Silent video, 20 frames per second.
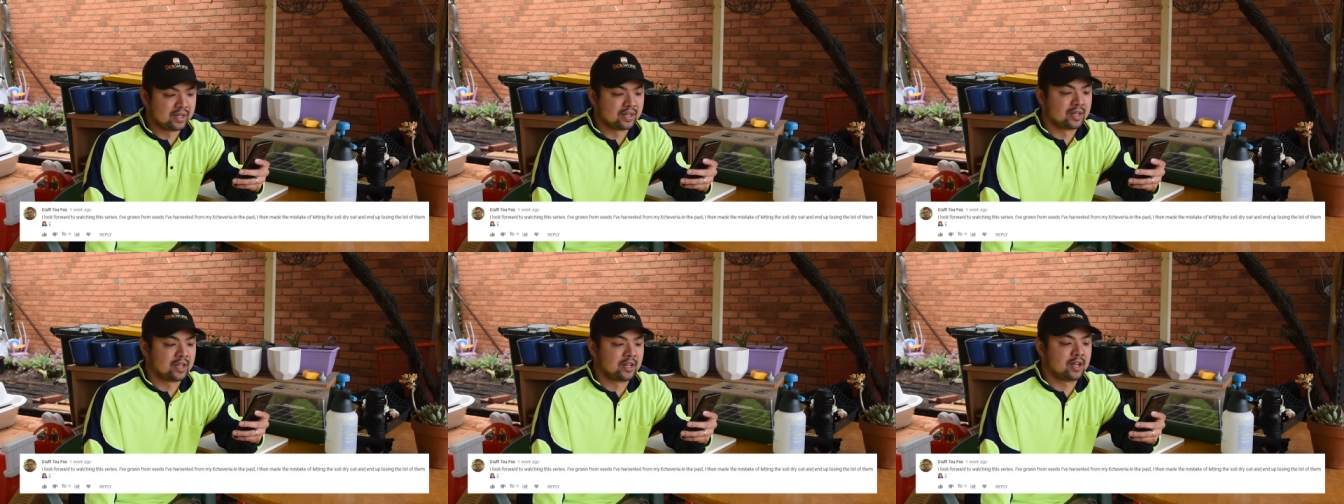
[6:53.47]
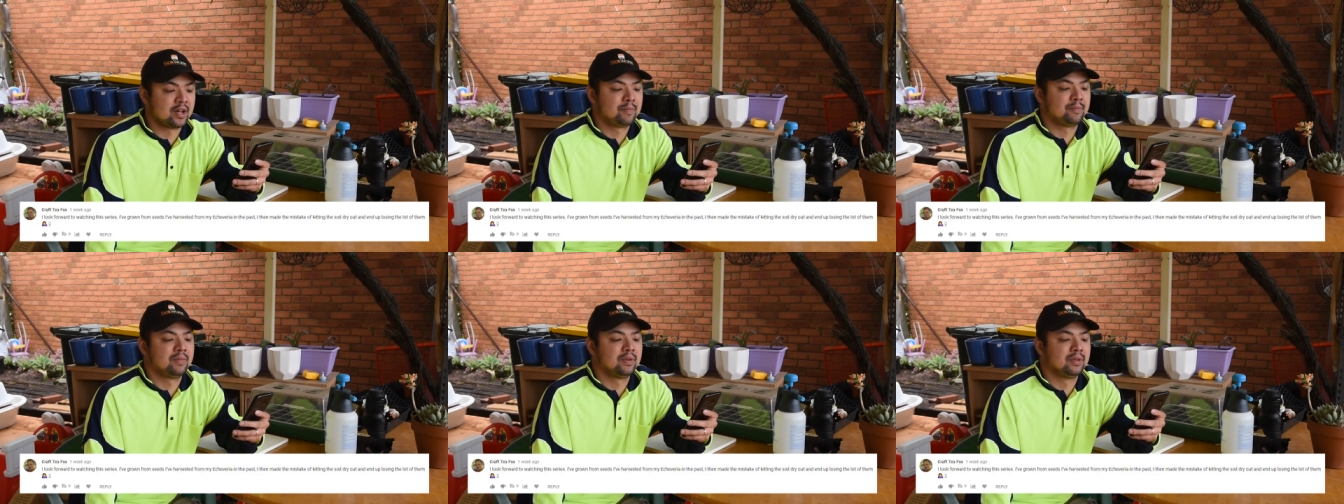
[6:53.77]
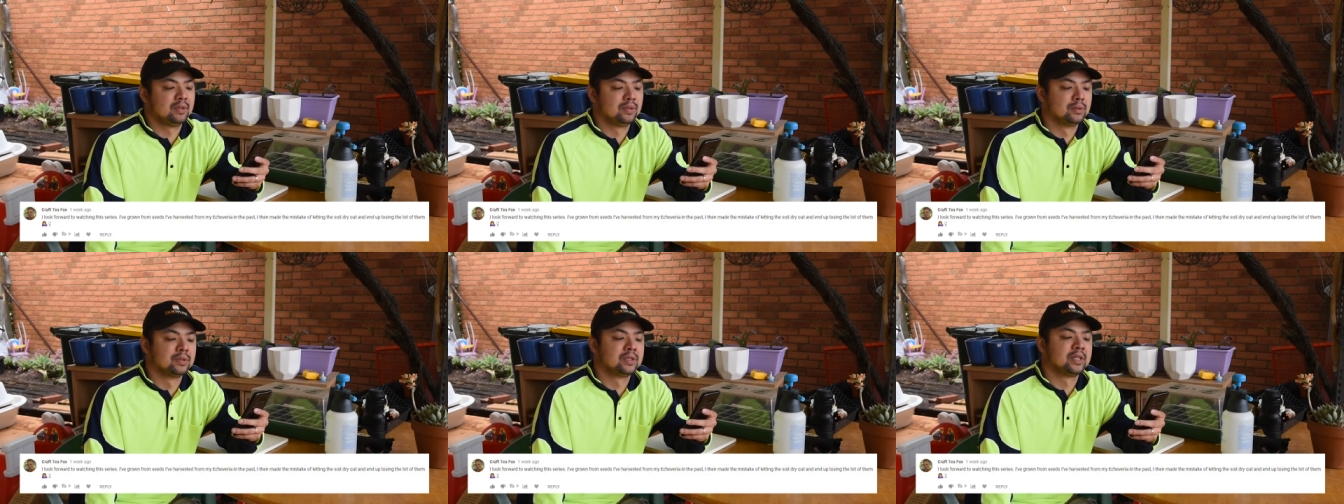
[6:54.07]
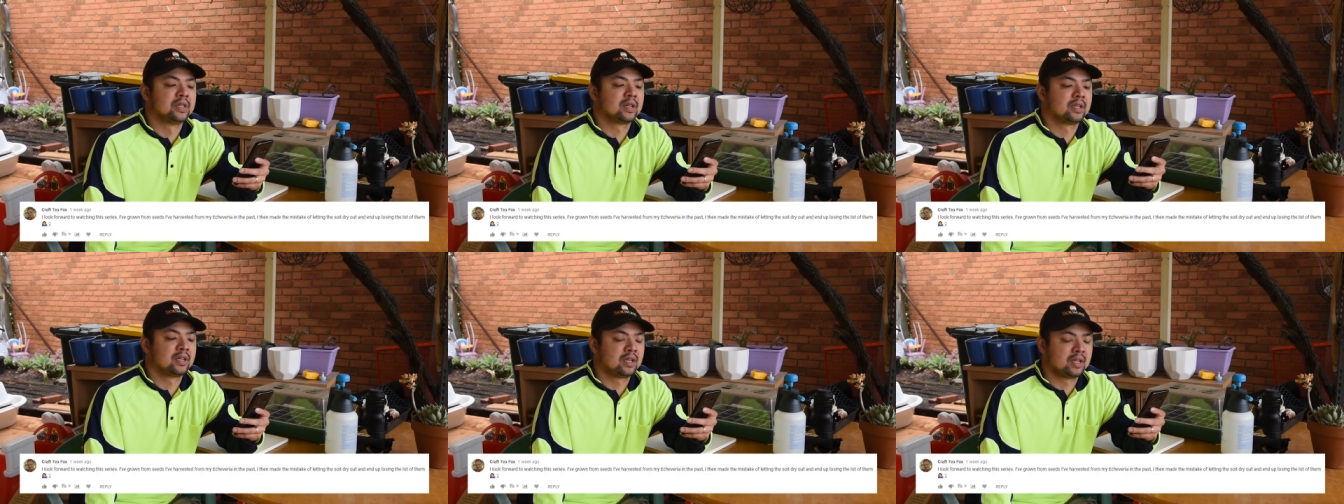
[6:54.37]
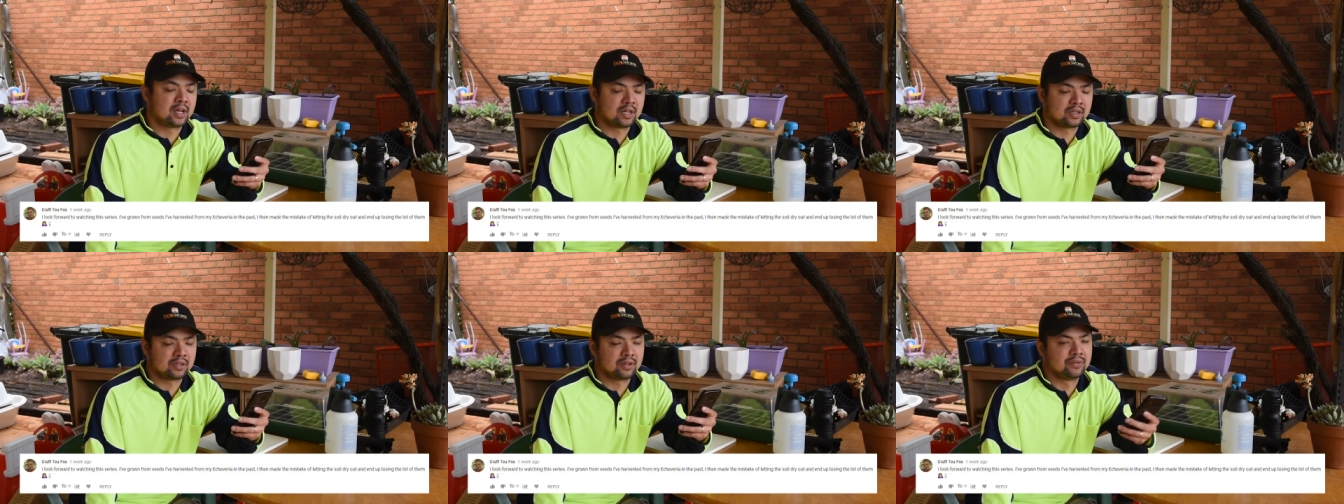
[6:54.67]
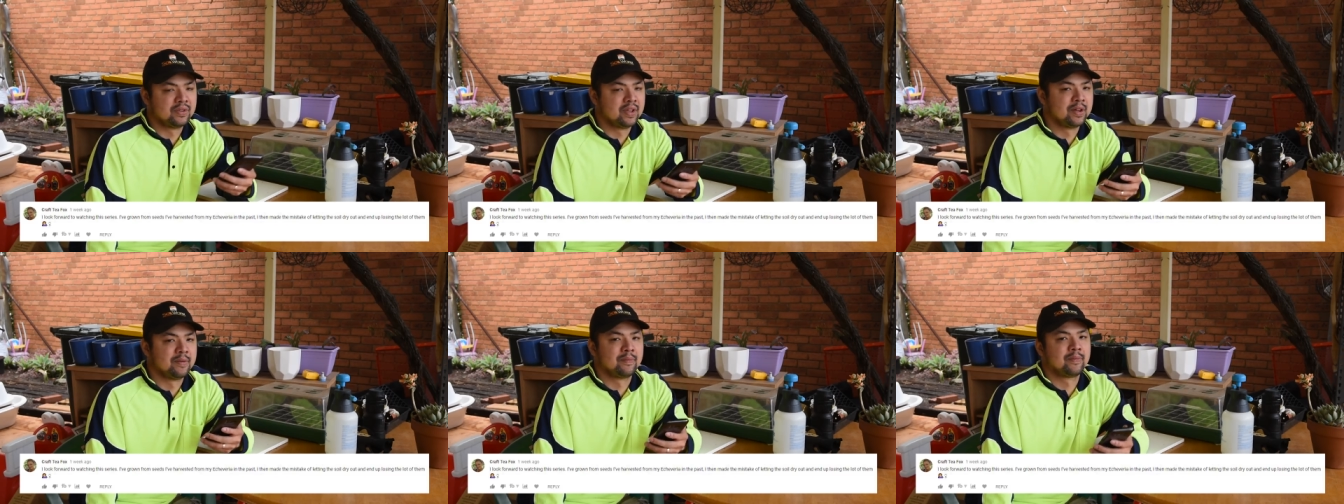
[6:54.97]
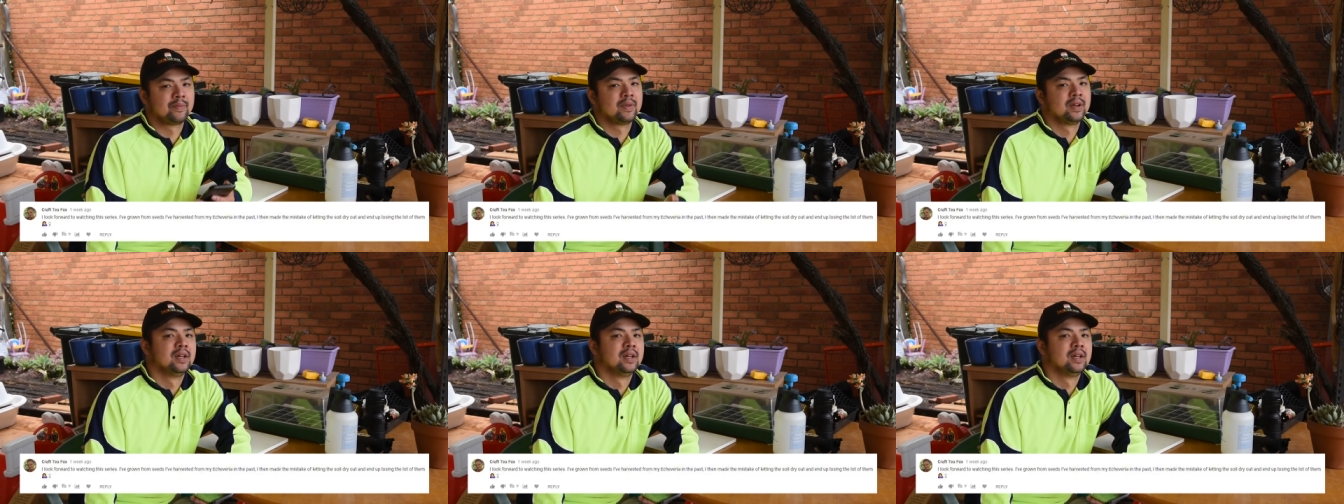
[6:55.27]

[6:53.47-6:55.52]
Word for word: and end up losing a lot of them.